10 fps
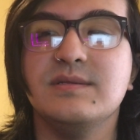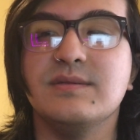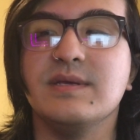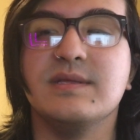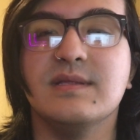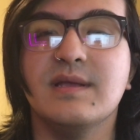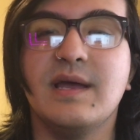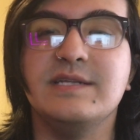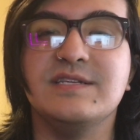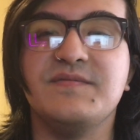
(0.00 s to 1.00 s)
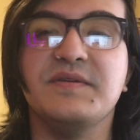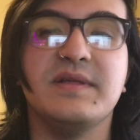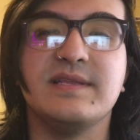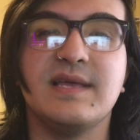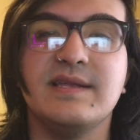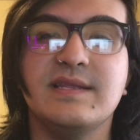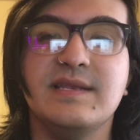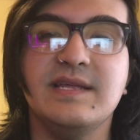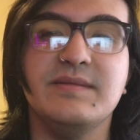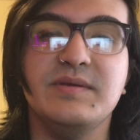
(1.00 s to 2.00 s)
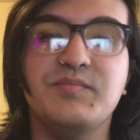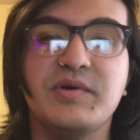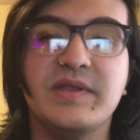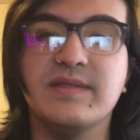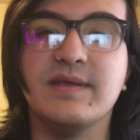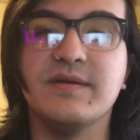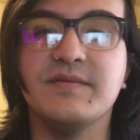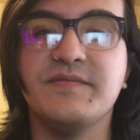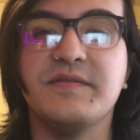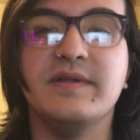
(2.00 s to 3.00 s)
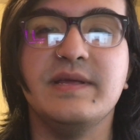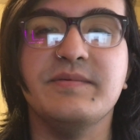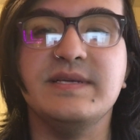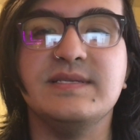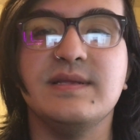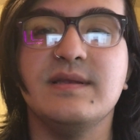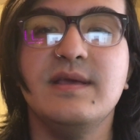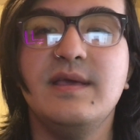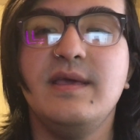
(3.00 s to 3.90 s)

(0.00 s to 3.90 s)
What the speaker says: Like, I just feel like that didn't need to be put in there for any reason,